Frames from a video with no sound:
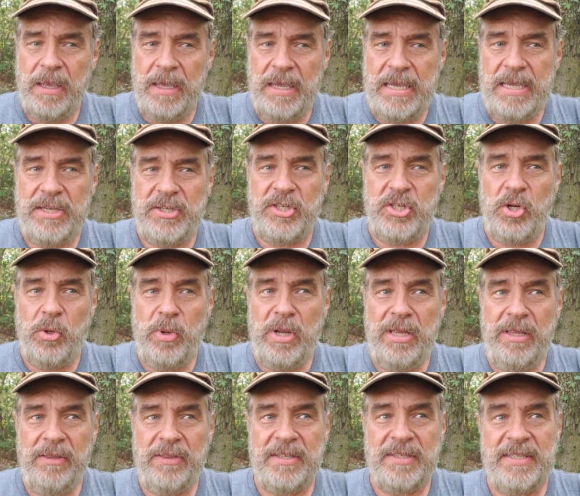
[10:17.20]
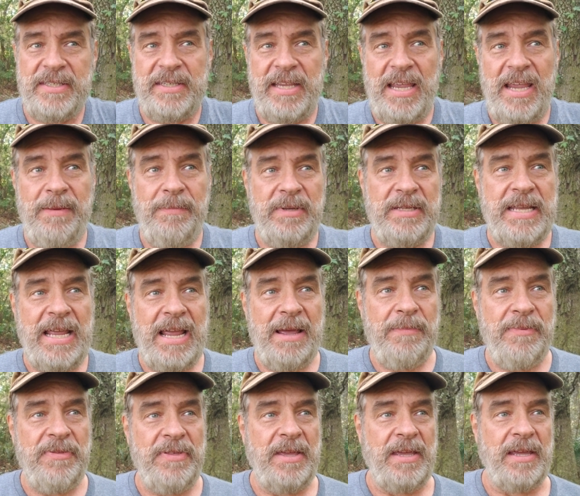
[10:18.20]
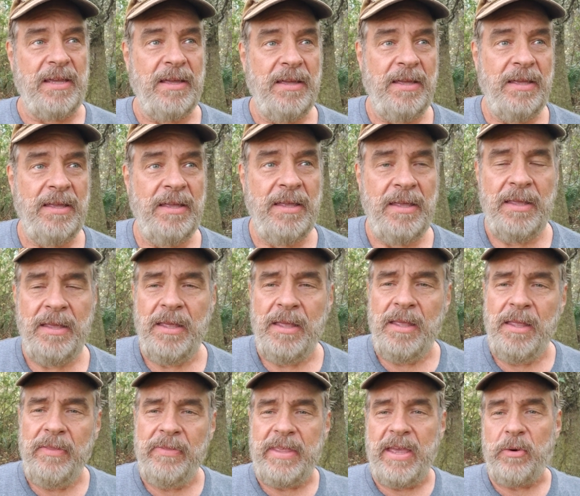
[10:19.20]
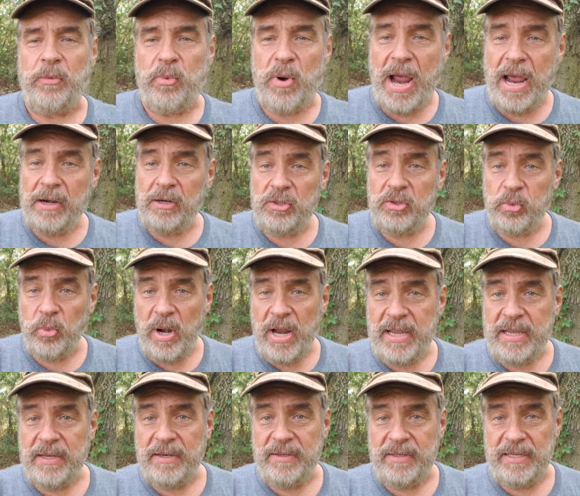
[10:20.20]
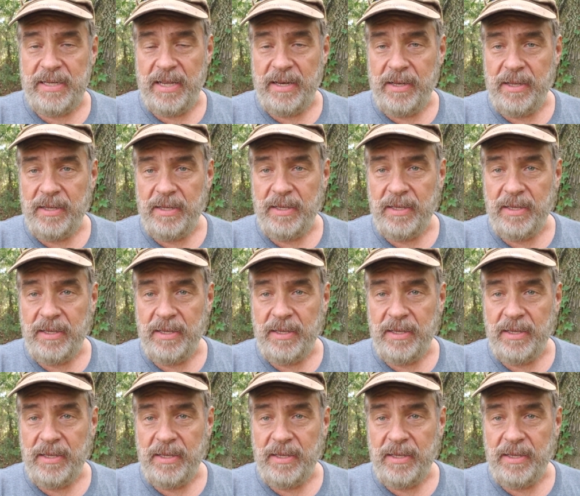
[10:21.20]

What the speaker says: he's doing the same damn thing that Ronald Reagan did.